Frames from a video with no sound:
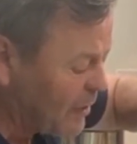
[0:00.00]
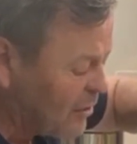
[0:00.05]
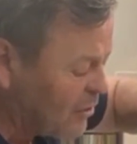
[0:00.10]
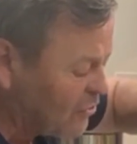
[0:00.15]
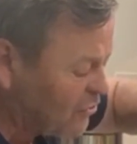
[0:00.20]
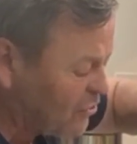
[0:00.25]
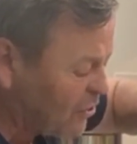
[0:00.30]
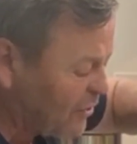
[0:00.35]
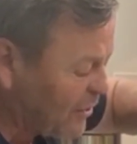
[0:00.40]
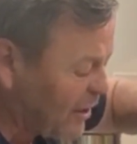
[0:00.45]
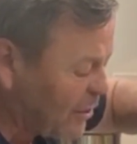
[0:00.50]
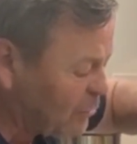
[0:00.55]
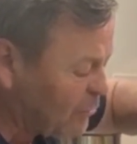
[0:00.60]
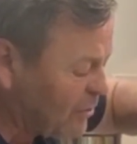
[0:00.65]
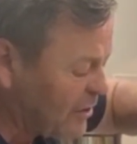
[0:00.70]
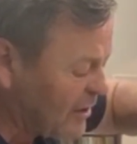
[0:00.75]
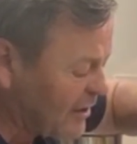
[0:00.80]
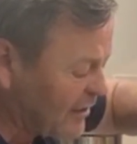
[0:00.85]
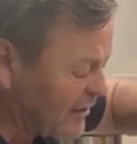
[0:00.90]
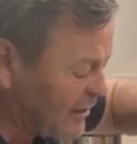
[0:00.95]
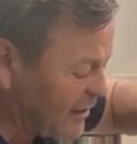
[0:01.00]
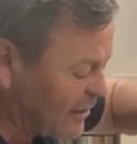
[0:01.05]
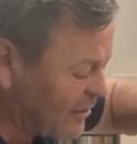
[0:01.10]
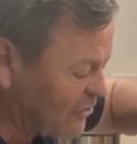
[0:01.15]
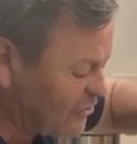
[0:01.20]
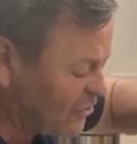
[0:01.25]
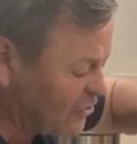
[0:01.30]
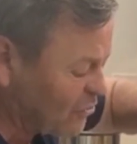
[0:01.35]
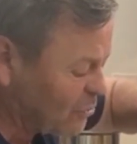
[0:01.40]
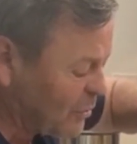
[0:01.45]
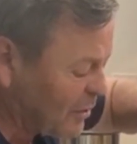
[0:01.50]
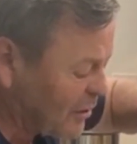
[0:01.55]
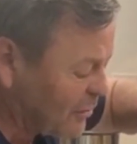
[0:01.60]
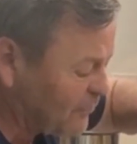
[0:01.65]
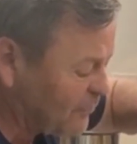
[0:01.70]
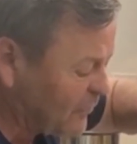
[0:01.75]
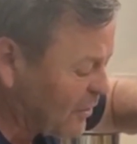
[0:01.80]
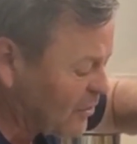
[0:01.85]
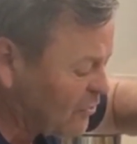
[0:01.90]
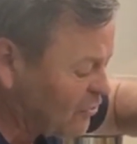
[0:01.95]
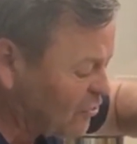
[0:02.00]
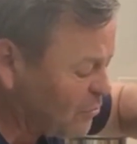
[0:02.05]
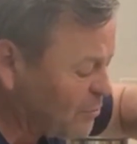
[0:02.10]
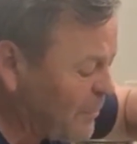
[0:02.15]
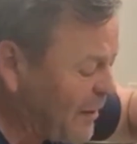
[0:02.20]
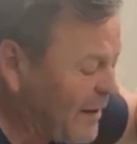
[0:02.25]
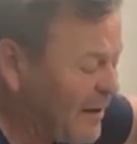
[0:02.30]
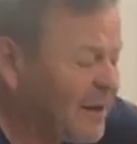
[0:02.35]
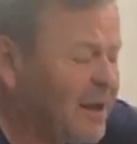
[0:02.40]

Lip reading: So they're really nice as well. Just make